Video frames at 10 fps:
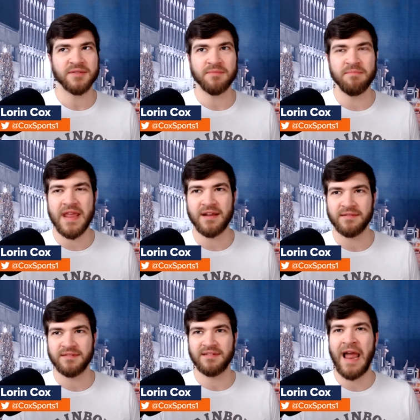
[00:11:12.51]
make
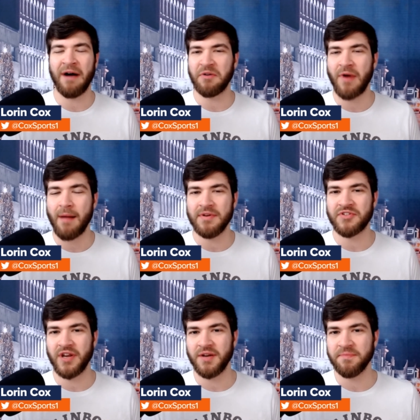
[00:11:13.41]
Allen
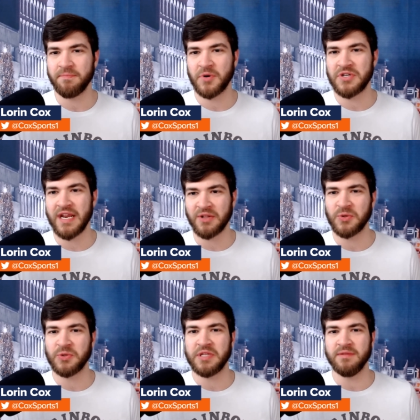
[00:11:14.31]
Robinson
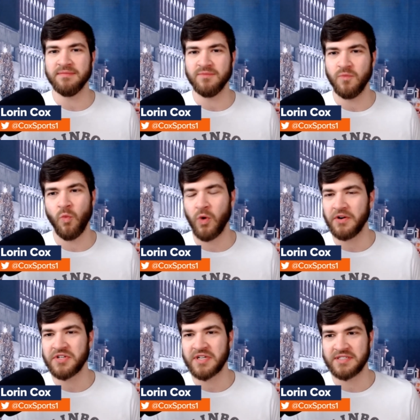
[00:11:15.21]
particularly
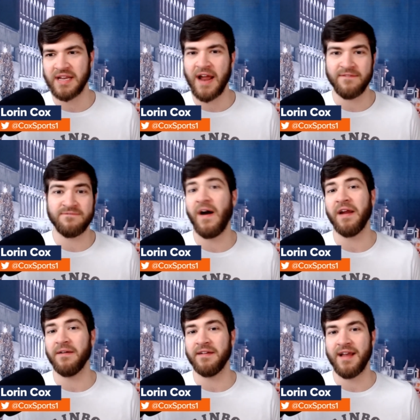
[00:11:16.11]
worse, because they got
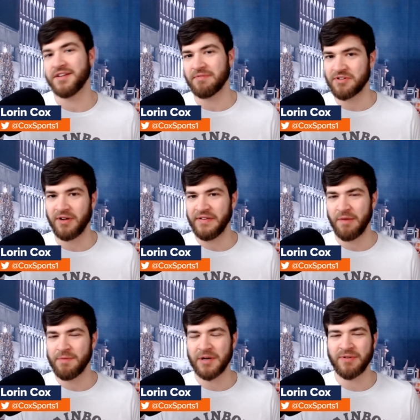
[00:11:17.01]
fired as a result, and
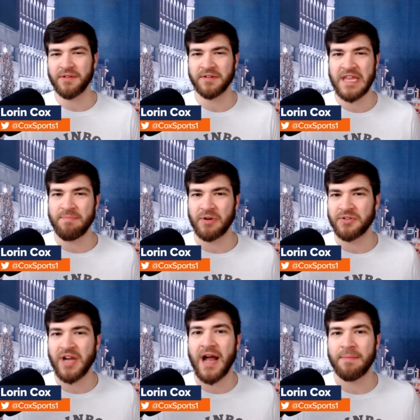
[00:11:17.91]
they would much rather keep
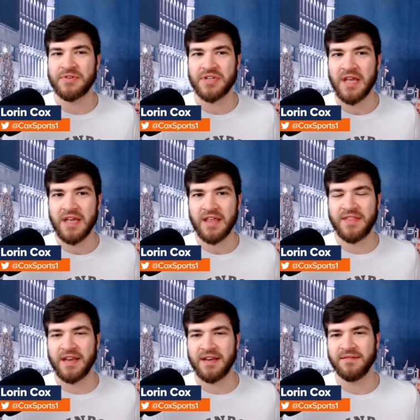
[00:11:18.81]
their jobs
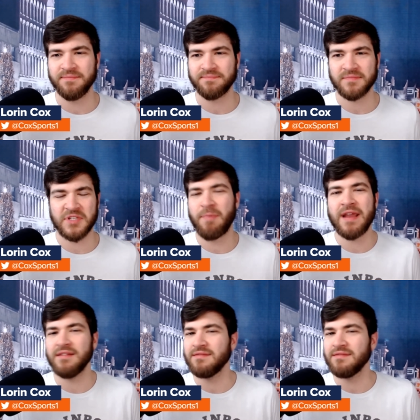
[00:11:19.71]
than
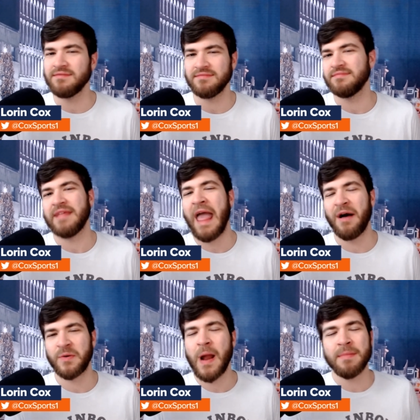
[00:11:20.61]
spite Allen
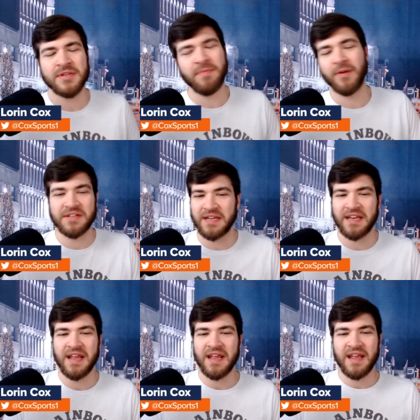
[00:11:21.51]
Robinson. But regardless,
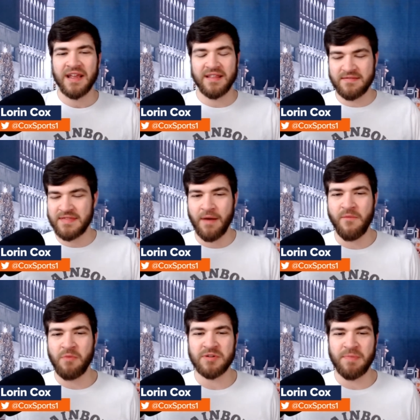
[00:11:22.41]
like,
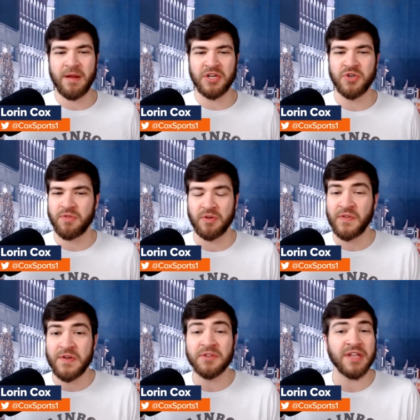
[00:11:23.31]
that, that was a big issue with,
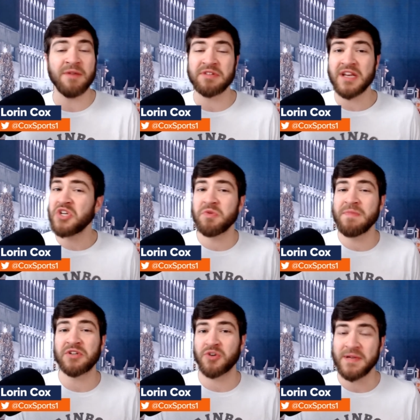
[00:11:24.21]
with Fields, and it was an issue
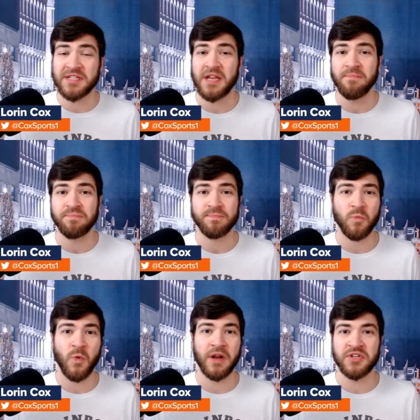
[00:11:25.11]
with Mitch Trubisky,
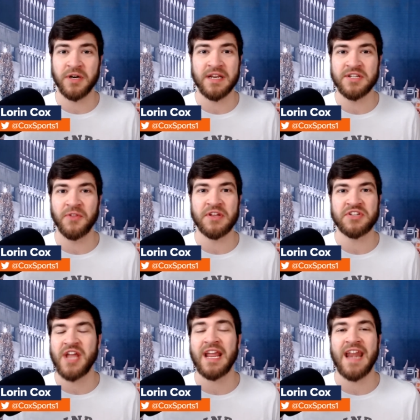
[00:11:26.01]
where it took until the
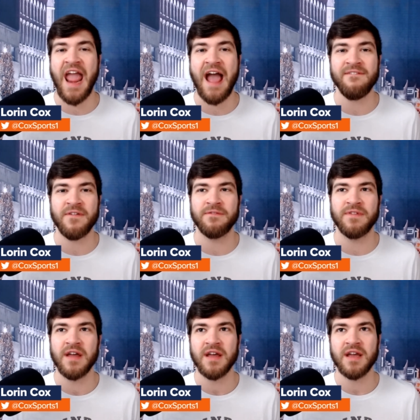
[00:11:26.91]
second half of